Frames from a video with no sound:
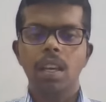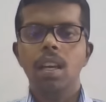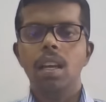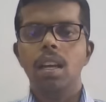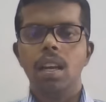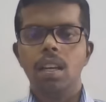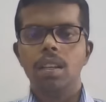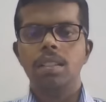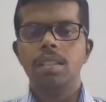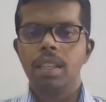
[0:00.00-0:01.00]

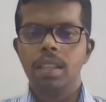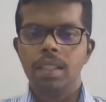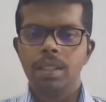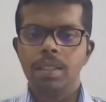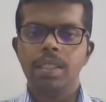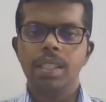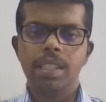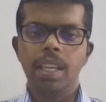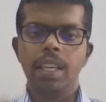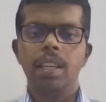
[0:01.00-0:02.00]

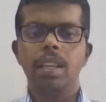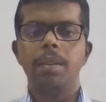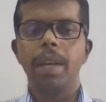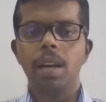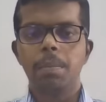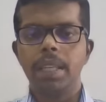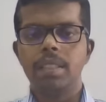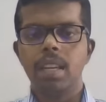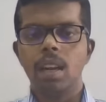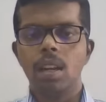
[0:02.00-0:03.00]
16
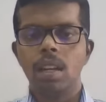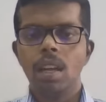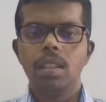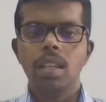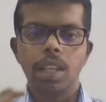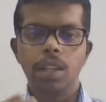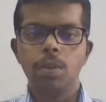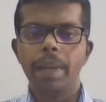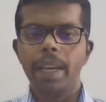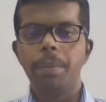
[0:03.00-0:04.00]
megapixel or 32
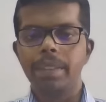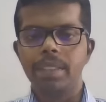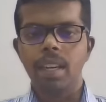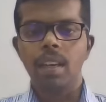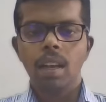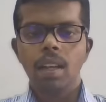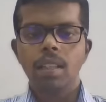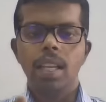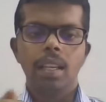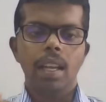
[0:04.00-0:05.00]
megapixel.
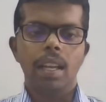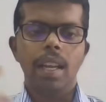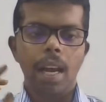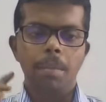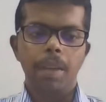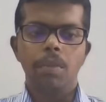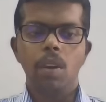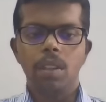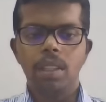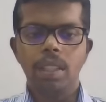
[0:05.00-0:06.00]
Then RAM, I
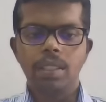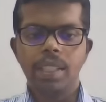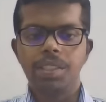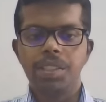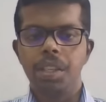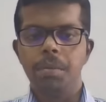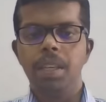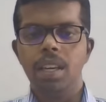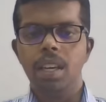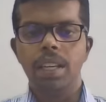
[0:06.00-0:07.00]
want 6
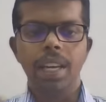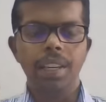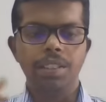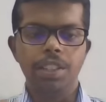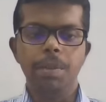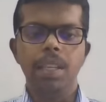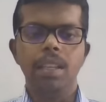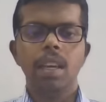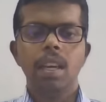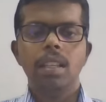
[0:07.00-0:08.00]
GB or 8 GB.
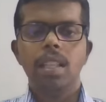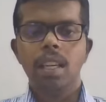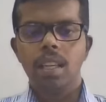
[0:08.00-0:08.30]
Then